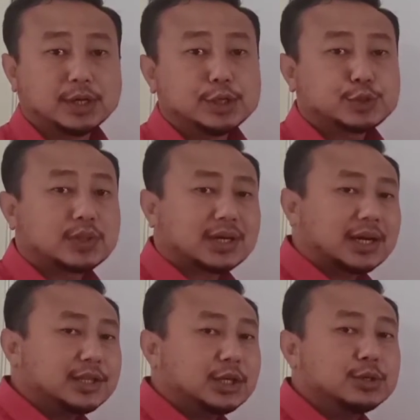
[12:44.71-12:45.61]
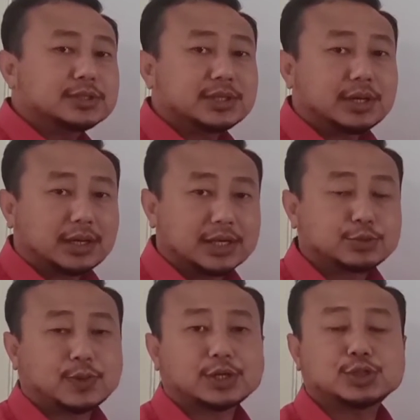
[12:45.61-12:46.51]
So the continuous
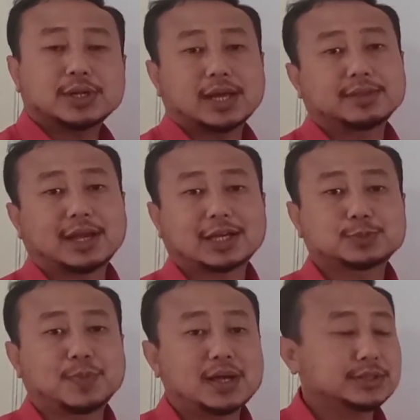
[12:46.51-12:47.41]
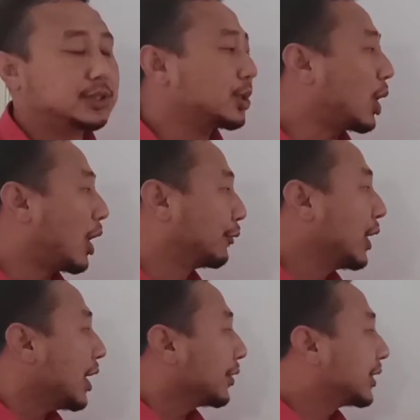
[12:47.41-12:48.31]
contraction and the expansion of